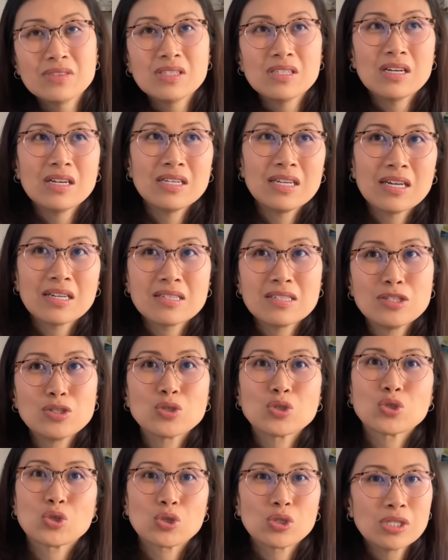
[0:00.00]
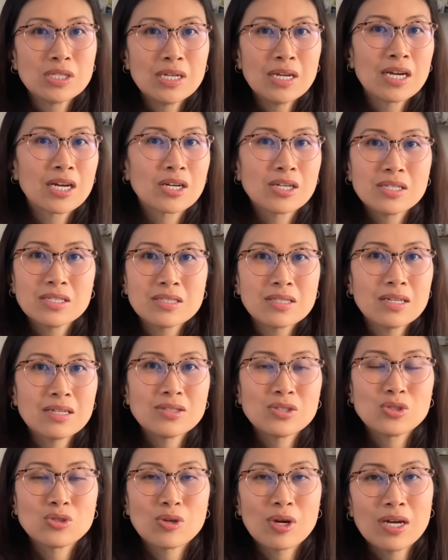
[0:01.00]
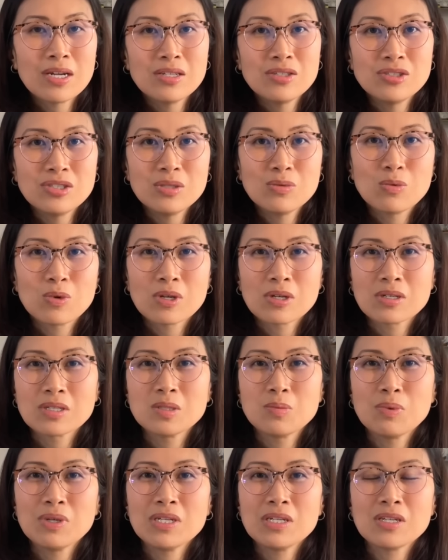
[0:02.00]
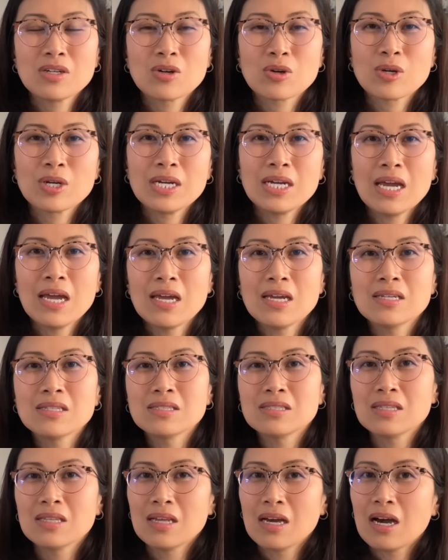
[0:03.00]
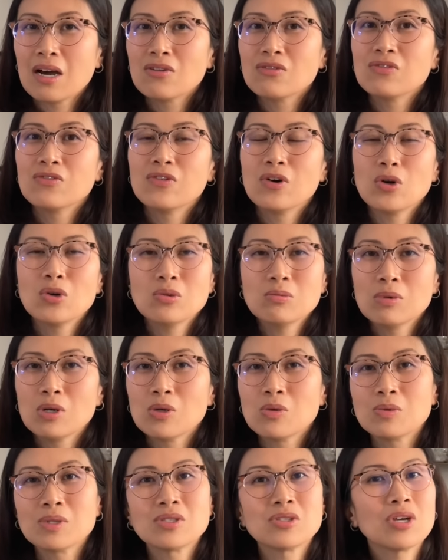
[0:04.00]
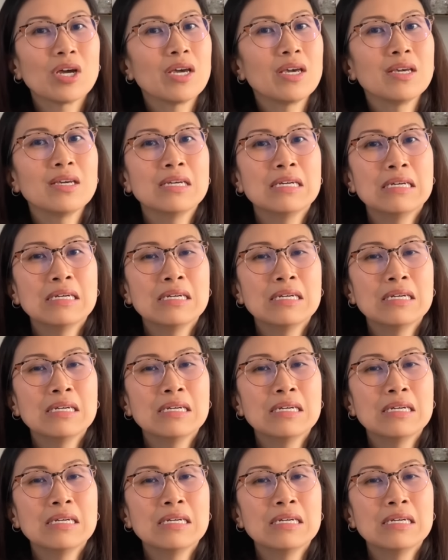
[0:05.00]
I guess in certain areas that strategy works, but it creates that FOMO, which that